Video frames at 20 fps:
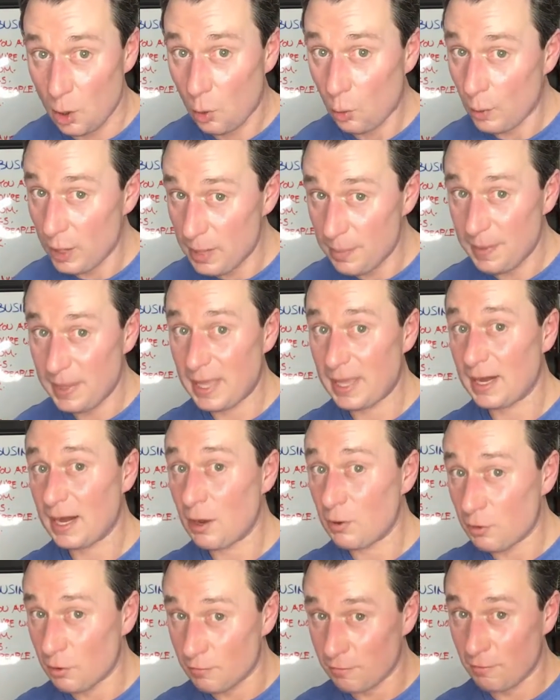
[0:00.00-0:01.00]
We paid
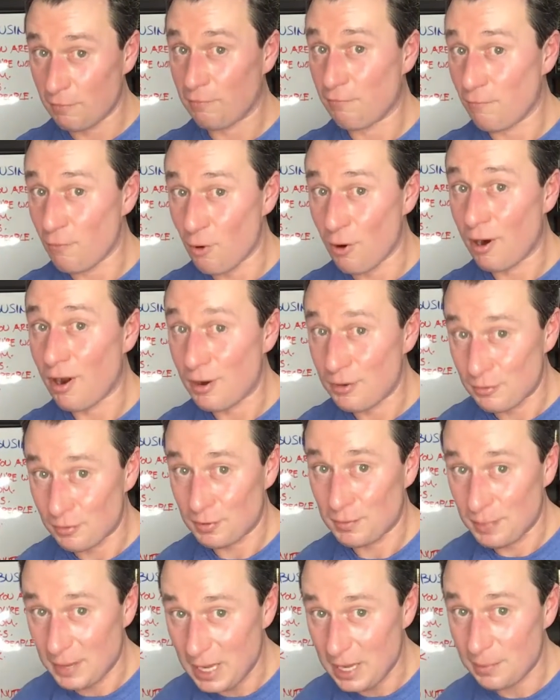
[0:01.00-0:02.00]
out over
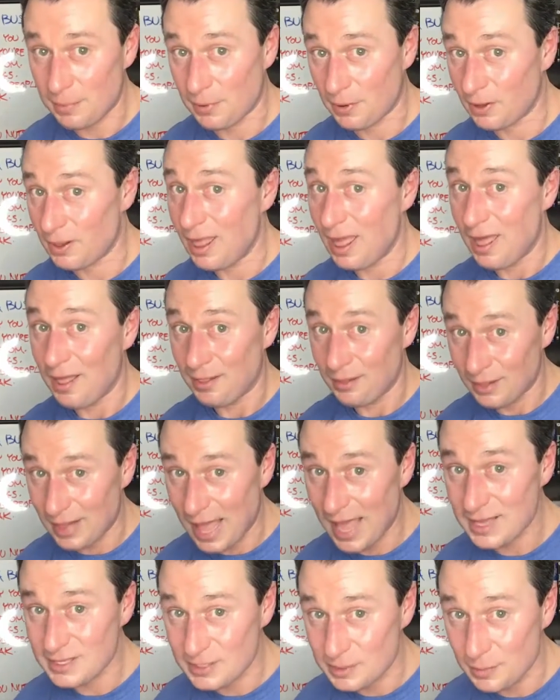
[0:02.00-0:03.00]
400 people
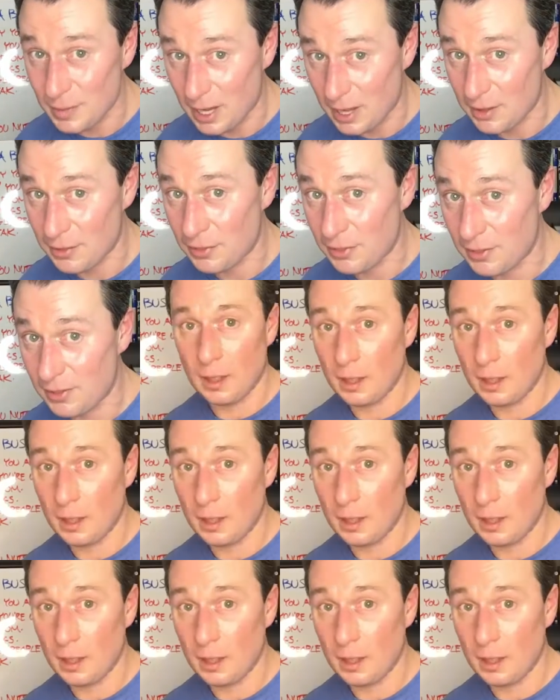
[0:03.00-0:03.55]
last month.